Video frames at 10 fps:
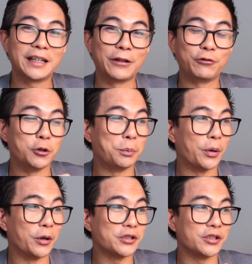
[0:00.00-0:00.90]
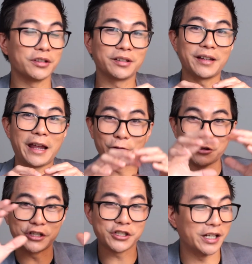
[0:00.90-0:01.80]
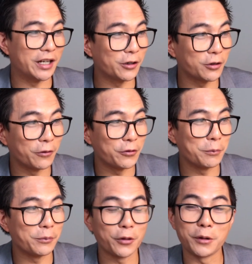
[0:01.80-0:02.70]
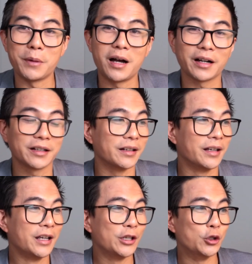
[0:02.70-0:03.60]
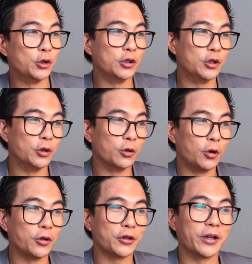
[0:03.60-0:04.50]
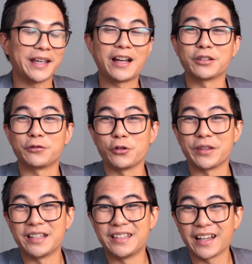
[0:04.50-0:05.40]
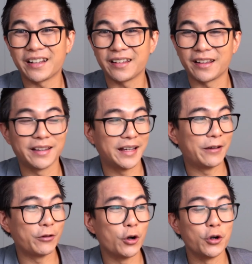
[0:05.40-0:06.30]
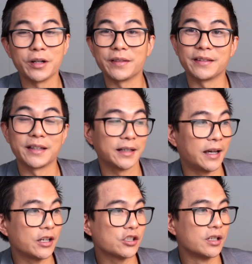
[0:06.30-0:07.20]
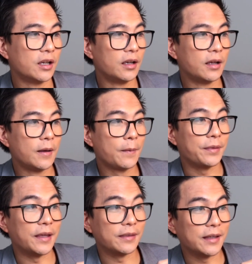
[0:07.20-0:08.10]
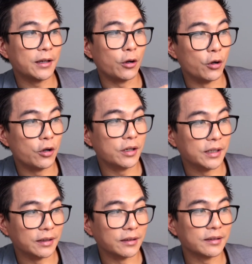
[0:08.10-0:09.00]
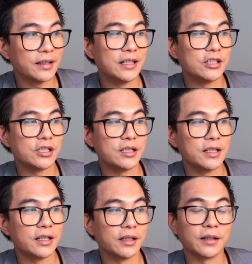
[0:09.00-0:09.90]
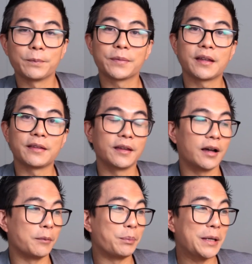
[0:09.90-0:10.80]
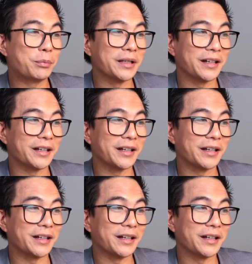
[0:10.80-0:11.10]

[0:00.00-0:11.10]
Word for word: if you purchased every share of them on the market, you, you also accounted for their debt that they have owed and then their cash, then their earnings each year, uh, people